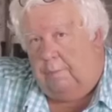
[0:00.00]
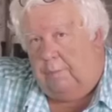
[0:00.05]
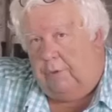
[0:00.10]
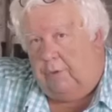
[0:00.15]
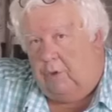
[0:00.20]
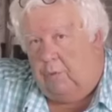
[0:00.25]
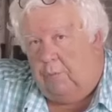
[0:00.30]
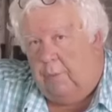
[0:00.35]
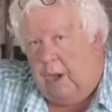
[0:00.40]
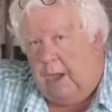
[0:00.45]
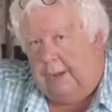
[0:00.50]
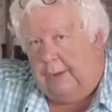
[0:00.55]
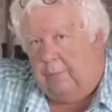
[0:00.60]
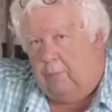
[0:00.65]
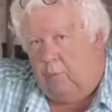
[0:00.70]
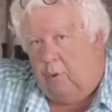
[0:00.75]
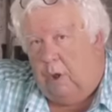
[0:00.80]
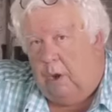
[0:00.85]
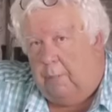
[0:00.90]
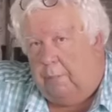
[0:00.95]
you might
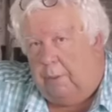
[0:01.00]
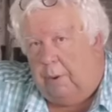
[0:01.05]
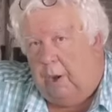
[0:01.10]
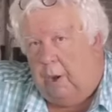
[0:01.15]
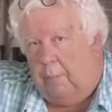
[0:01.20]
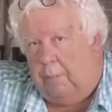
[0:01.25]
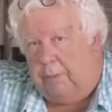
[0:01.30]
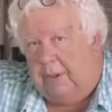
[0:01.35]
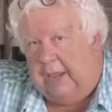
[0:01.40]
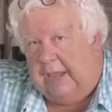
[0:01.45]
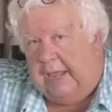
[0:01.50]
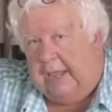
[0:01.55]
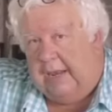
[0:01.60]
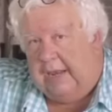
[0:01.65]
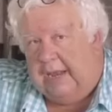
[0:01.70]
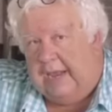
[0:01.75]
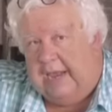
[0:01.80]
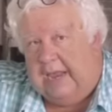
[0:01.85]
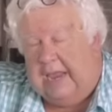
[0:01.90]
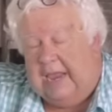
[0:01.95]
run a pump
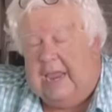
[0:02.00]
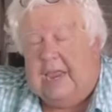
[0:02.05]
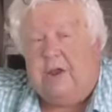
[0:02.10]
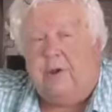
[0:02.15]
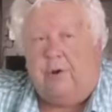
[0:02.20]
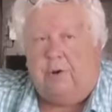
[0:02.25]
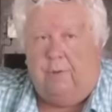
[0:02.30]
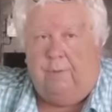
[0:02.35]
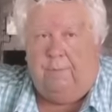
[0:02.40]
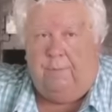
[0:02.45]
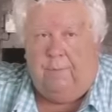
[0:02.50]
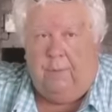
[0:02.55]
and a heater